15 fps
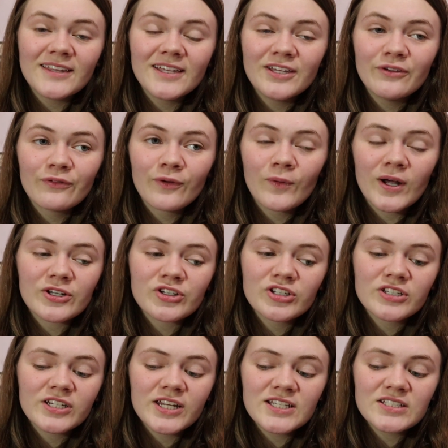thank you for
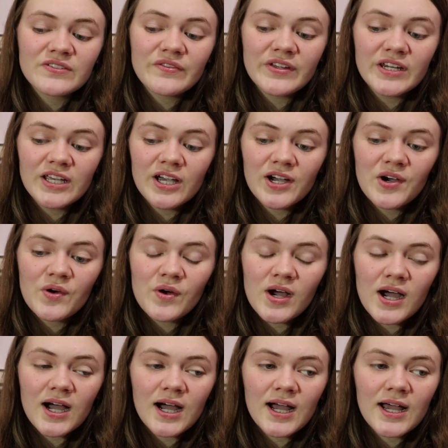watching today's
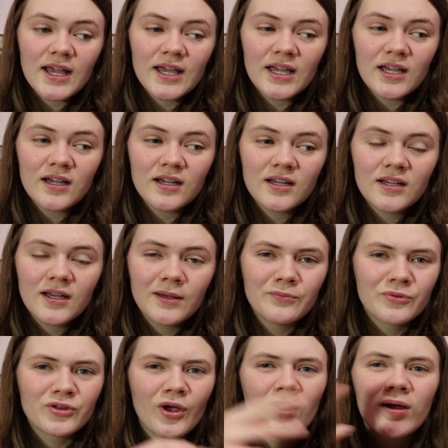video. I'm
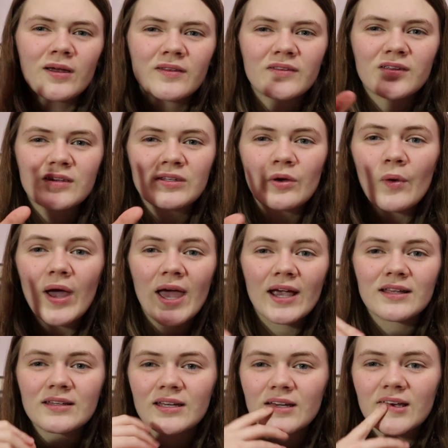sorry this is so
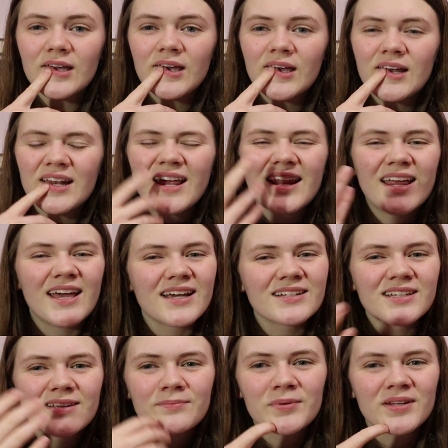hectic. Not
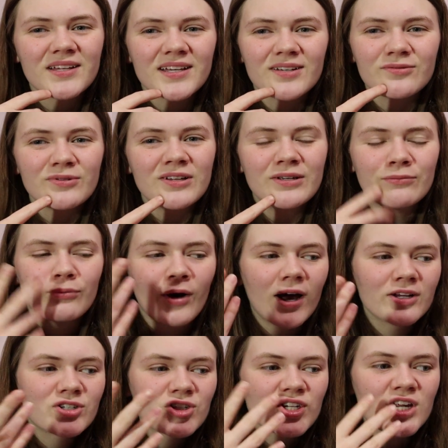hectic, but like really
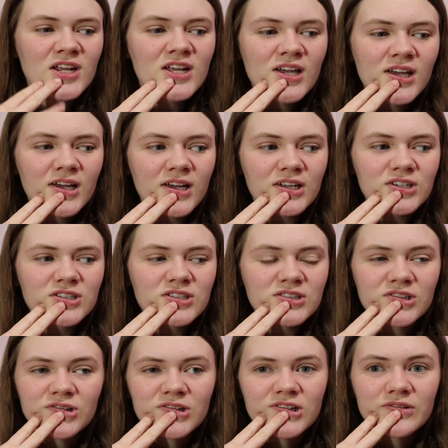rushed. I just
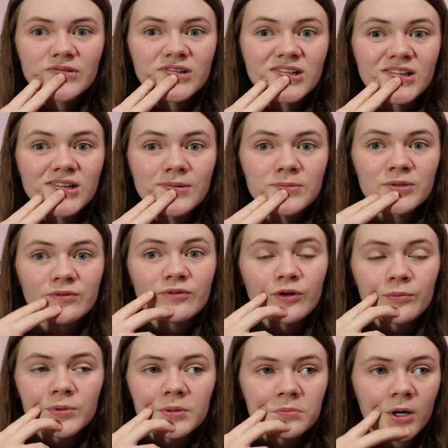don't have time to
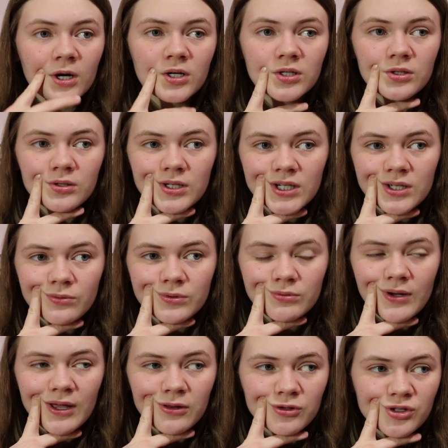film tomorrow, and I would
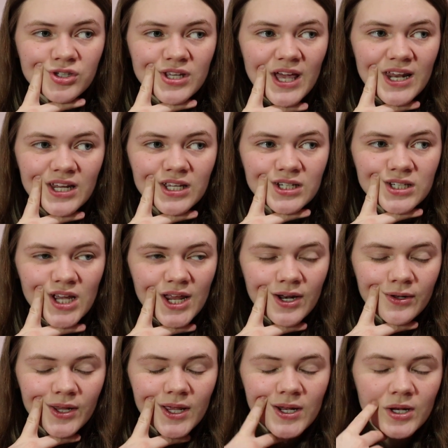rather just edit
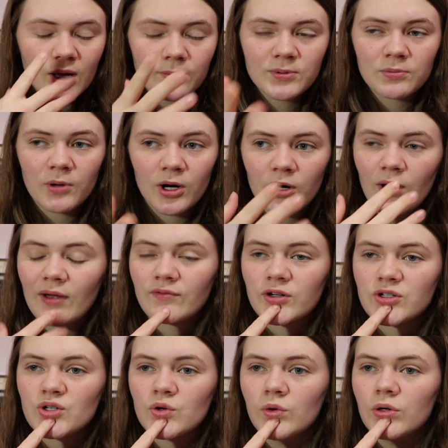and get it up tomorrow after
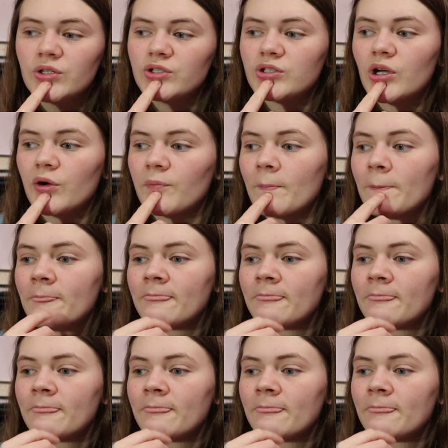school. So